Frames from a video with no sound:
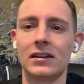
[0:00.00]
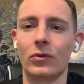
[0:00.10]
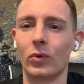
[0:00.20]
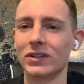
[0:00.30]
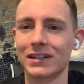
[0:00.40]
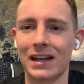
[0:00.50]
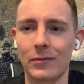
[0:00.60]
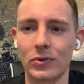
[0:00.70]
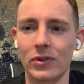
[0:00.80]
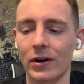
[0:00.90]
What's going to
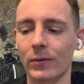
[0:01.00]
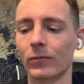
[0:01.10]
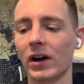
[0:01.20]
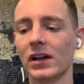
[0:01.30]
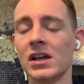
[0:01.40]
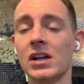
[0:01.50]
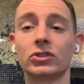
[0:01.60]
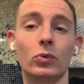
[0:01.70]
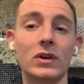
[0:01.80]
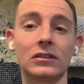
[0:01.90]
happen there, right?
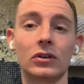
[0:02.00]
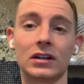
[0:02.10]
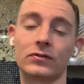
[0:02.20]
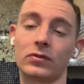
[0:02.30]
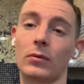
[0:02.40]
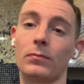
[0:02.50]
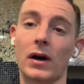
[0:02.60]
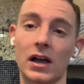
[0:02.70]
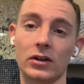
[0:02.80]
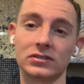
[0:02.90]
So we can look at it from a
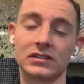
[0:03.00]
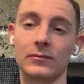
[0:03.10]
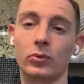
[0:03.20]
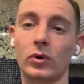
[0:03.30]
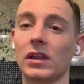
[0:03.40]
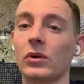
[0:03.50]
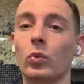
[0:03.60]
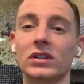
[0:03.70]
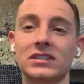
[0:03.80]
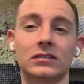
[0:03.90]
bio standpoint, like
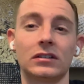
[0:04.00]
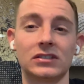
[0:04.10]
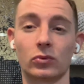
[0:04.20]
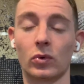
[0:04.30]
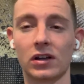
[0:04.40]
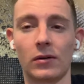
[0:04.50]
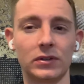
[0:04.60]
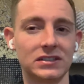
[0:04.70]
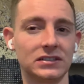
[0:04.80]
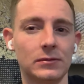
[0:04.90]
what studies or what
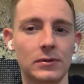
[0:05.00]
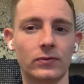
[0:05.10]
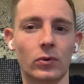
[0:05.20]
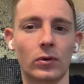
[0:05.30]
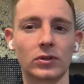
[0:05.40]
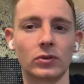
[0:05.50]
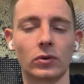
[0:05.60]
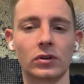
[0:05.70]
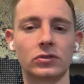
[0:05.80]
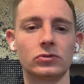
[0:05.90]
companies need to be formed in
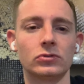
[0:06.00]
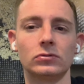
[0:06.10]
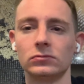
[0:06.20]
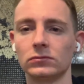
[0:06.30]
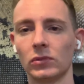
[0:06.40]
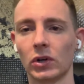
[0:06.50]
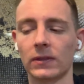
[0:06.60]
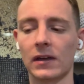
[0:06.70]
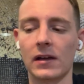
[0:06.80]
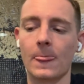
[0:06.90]
order to look
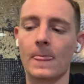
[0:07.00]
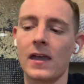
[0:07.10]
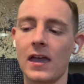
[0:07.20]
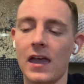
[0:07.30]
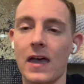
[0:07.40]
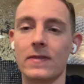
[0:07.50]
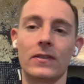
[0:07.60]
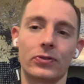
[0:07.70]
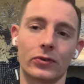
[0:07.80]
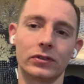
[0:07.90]
at that. And
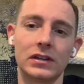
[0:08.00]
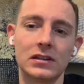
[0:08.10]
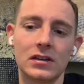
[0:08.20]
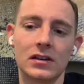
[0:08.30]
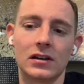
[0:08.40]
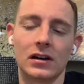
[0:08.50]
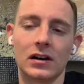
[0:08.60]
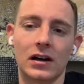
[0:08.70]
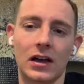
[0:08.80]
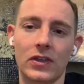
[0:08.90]
then thirdly,
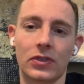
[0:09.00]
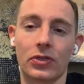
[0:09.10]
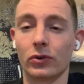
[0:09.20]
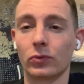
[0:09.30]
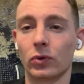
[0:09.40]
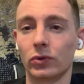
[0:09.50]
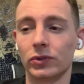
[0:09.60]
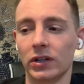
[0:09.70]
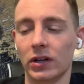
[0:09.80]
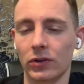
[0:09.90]
I think third
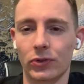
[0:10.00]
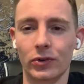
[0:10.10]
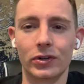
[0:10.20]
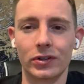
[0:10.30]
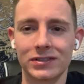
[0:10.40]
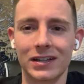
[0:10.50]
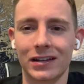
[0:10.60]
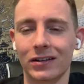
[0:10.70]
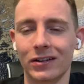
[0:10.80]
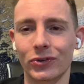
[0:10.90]

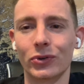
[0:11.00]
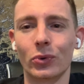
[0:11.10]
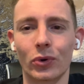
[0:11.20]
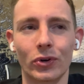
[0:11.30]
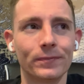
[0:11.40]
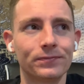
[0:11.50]
order